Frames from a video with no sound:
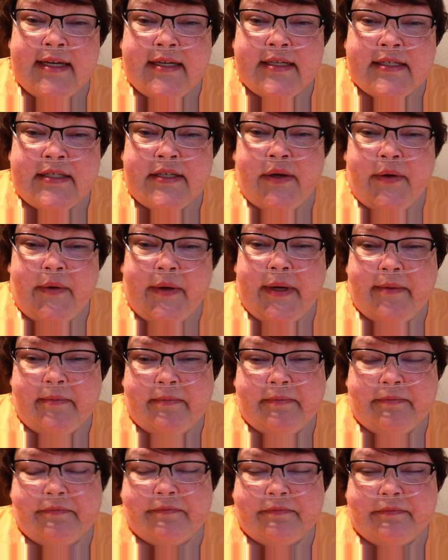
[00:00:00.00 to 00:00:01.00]
So
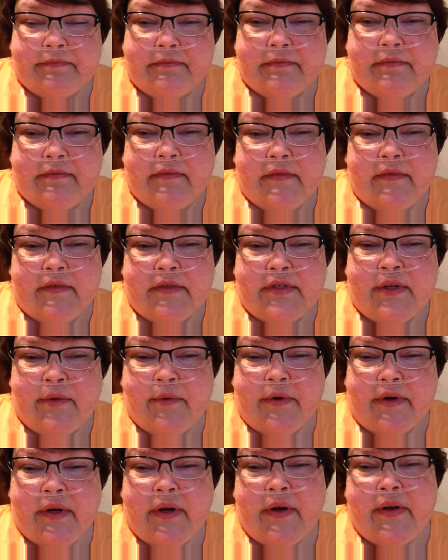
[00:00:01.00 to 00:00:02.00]
um, so
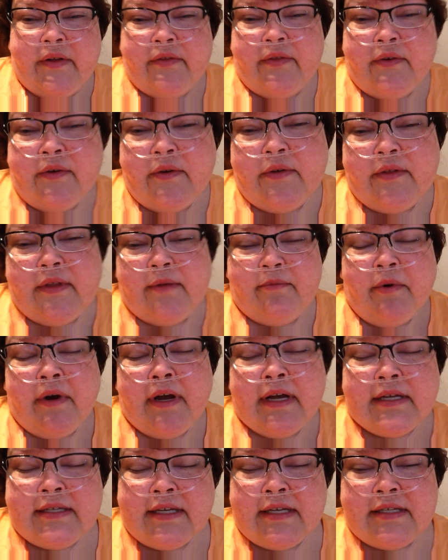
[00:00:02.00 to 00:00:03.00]
we're going through the
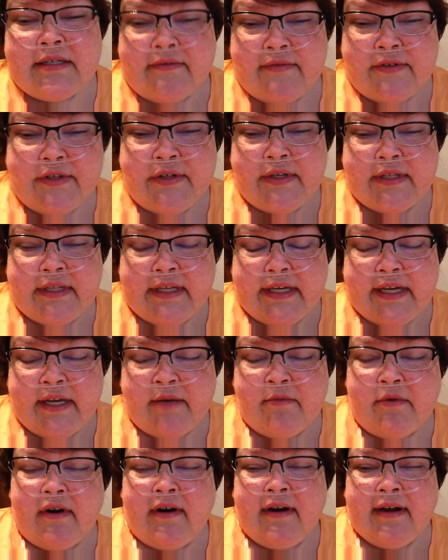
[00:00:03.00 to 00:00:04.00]
process of doing the
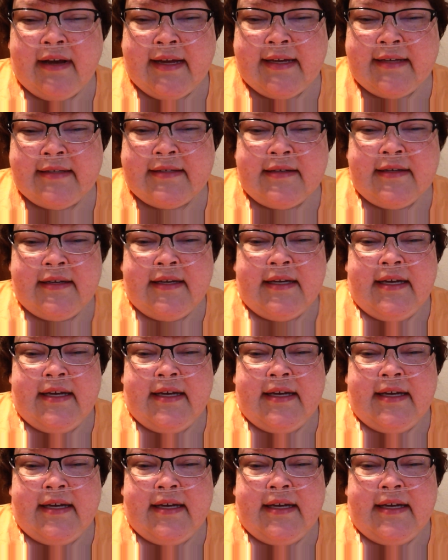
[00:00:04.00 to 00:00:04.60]
MRIs,